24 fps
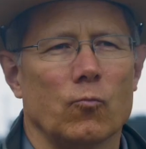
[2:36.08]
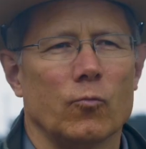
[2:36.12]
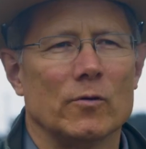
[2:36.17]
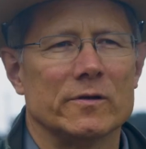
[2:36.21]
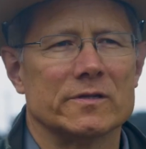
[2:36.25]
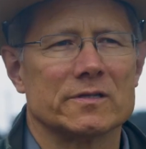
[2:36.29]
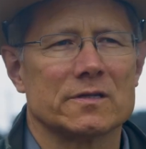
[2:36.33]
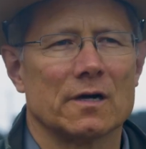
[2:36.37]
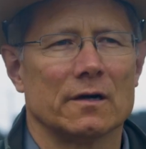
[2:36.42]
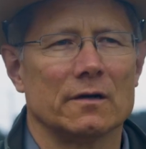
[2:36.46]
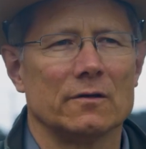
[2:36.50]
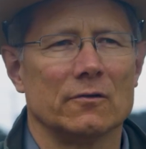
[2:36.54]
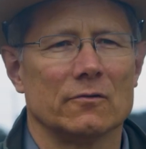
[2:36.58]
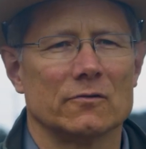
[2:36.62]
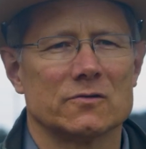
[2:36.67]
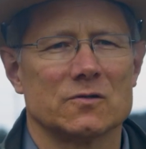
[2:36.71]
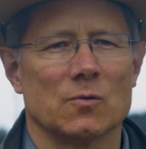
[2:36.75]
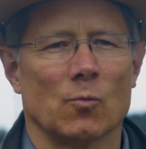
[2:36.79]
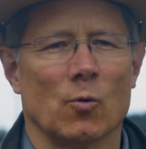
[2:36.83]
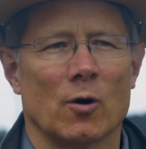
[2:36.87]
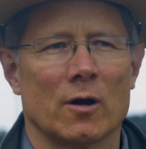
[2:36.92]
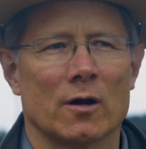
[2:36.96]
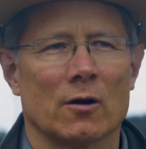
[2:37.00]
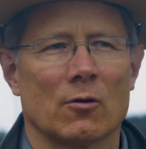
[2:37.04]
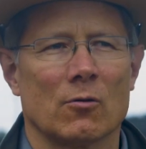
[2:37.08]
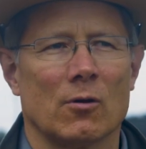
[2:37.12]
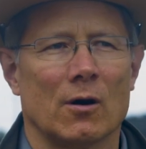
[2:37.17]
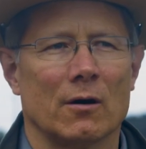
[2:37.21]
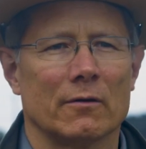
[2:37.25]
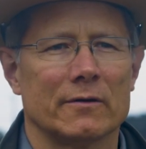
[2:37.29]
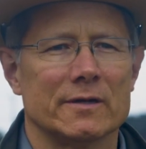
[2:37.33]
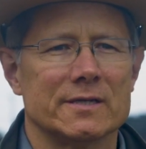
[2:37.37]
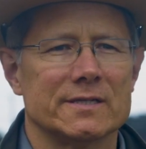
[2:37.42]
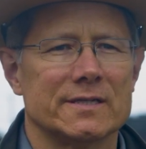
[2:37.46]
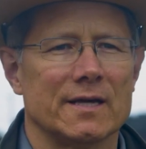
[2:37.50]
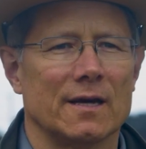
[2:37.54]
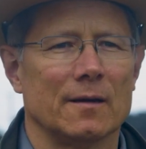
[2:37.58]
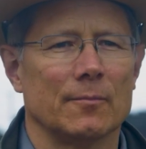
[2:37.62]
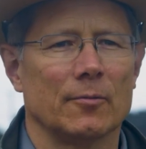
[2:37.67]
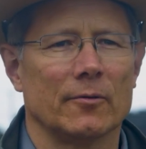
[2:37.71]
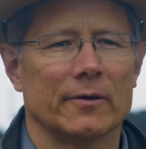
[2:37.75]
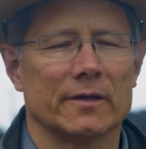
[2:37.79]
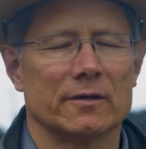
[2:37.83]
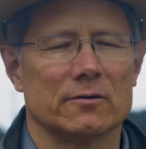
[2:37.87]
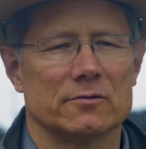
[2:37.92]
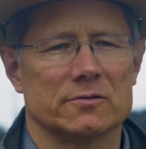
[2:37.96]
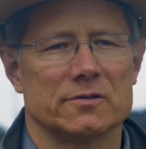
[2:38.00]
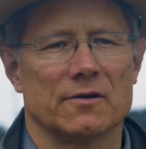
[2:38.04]
We started doing some water quality
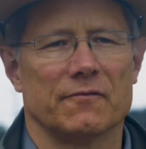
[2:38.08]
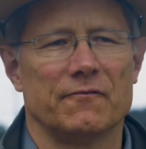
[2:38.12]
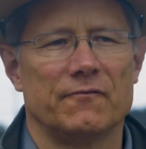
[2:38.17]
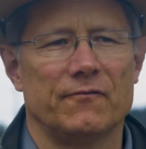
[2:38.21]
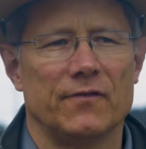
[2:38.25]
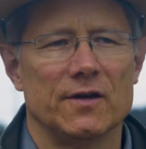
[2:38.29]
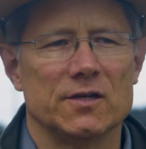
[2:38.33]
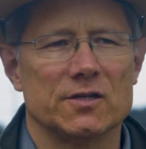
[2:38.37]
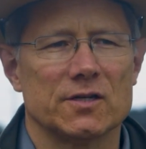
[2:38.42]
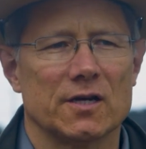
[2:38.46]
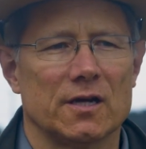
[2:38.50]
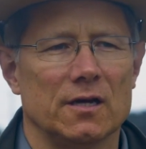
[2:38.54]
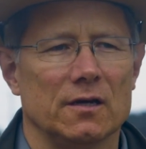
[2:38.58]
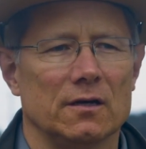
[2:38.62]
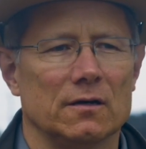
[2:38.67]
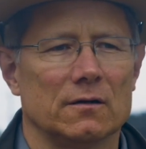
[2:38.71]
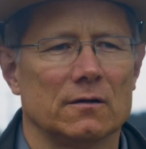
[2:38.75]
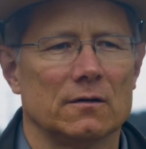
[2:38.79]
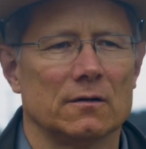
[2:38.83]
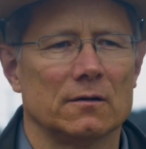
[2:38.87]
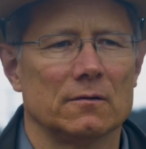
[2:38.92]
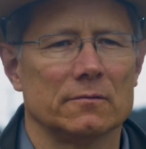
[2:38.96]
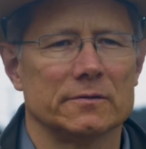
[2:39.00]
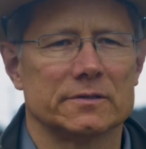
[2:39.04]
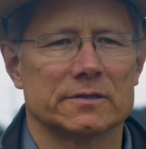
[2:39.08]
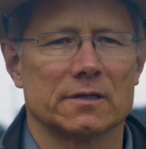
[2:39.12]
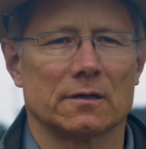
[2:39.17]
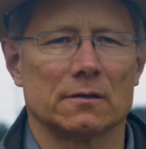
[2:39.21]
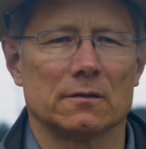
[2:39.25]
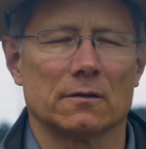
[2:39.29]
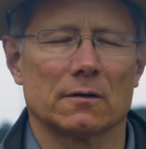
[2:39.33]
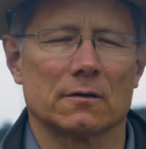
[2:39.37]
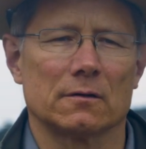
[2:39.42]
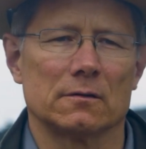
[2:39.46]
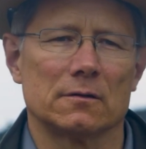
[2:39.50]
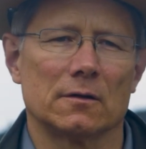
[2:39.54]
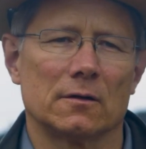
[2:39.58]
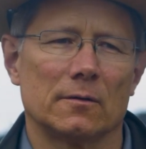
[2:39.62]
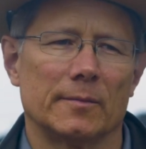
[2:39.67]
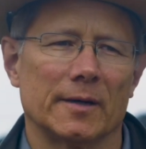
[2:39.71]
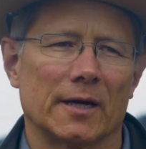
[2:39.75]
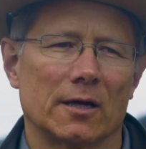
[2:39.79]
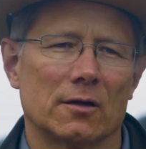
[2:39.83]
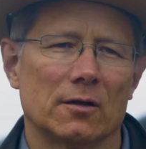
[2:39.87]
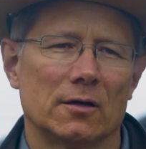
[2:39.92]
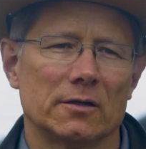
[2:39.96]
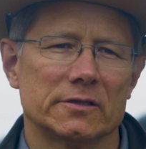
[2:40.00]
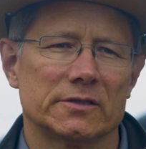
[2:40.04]
sampling. There was a fish kill. We started looking a little
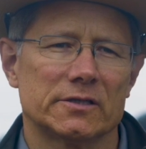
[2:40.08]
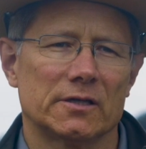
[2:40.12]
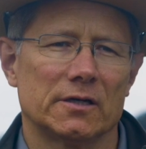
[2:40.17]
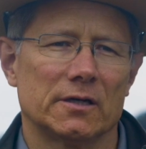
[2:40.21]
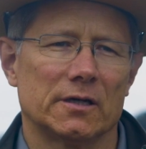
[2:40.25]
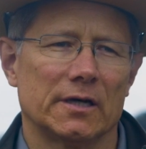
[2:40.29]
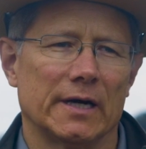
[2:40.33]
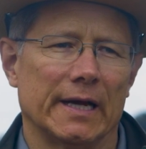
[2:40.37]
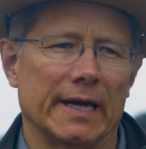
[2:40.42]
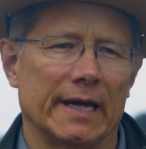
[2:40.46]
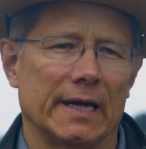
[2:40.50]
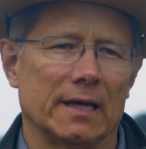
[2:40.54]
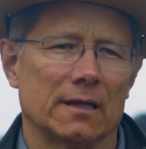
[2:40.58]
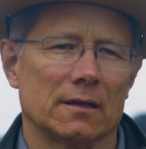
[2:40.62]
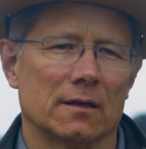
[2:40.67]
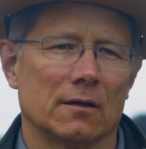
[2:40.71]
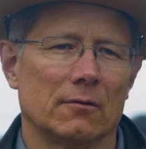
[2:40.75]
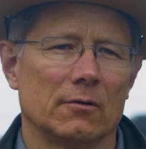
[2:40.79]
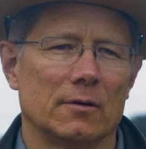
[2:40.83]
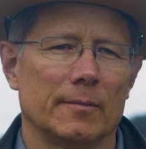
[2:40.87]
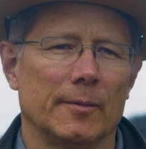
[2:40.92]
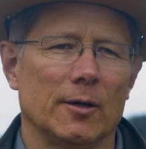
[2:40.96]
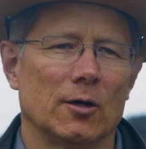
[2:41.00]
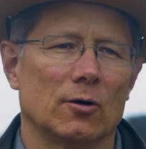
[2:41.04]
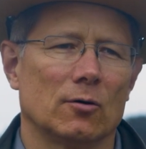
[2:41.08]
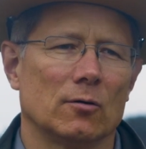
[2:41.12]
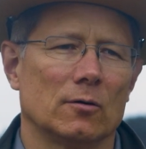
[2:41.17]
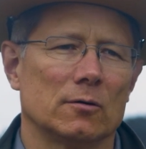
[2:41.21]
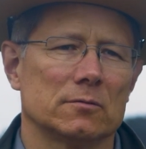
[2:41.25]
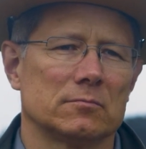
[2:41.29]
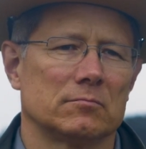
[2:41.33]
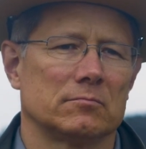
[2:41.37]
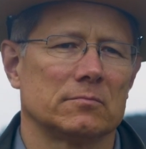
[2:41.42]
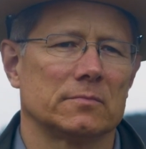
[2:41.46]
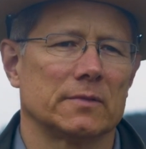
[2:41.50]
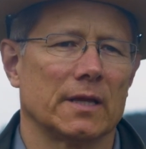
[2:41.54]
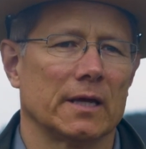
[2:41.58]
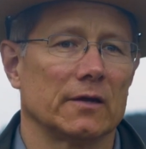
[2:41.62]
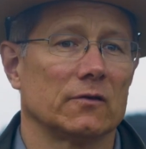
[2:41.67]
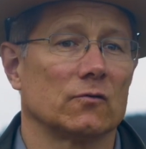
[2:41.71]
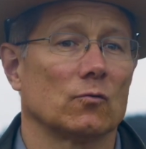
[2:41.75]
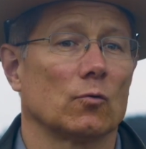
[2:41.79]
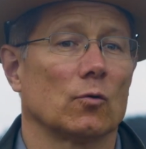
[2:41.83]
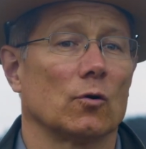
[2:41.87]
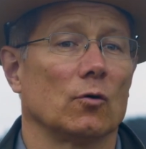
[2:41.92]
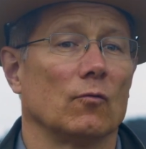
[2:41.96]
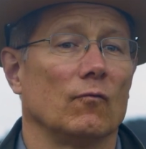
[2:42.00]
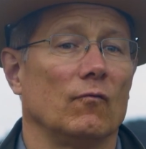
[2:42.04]
bit closer, and lo and behold, things
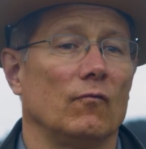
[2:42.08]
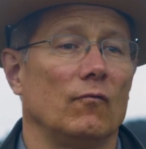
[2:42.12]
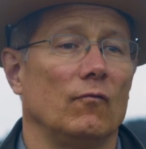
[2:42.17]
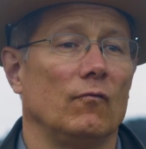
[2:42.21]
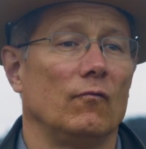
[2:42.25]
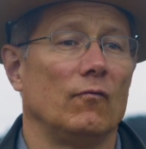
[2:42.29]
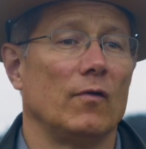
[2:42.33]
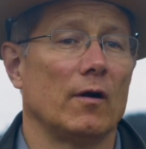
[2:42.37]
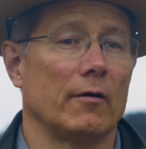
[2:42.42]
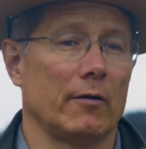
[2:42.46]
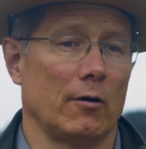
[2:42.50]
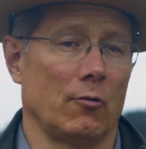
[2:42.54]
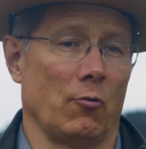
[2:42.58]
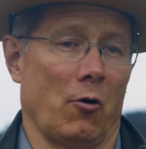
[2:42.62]
were very